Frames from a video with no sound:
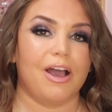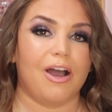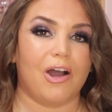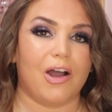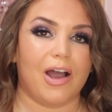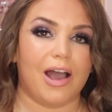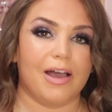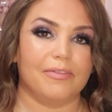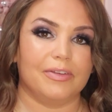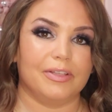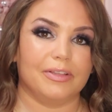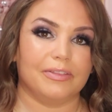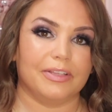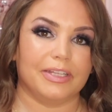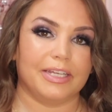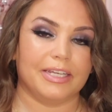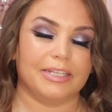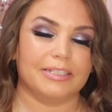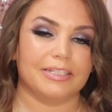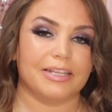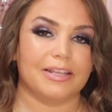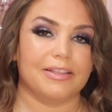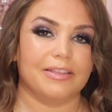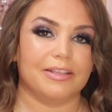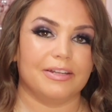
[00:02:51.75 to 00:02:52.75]
I'll have it
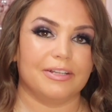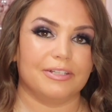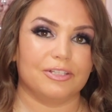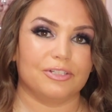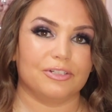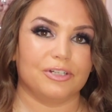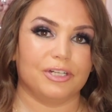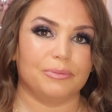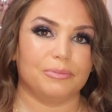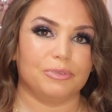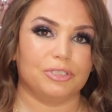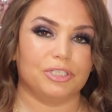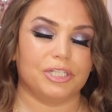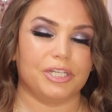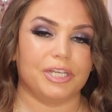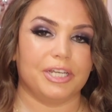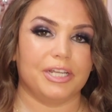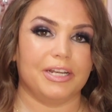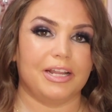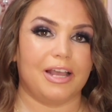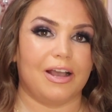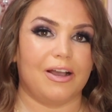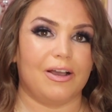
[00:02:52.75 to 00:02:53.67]
linked in the description.